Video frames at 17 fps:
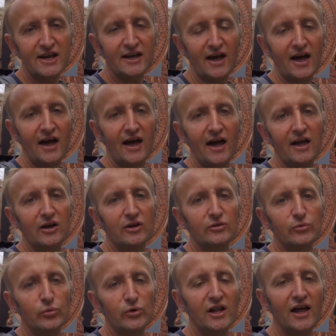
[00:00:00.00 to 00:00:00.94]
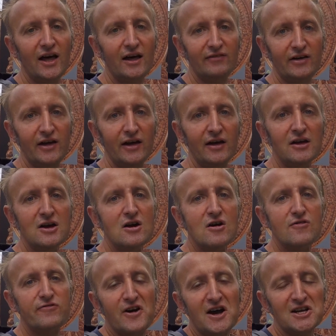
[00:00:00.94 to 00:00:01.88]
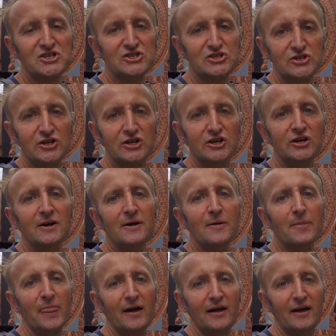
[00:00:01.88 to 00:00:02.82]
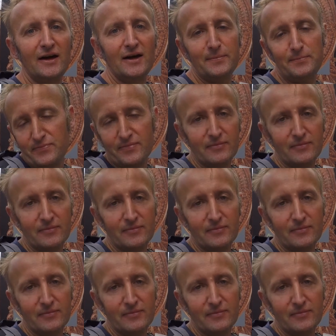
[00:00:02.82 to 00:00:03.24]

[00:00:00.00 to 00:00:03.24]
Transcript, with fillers: Aion will have a faster uh,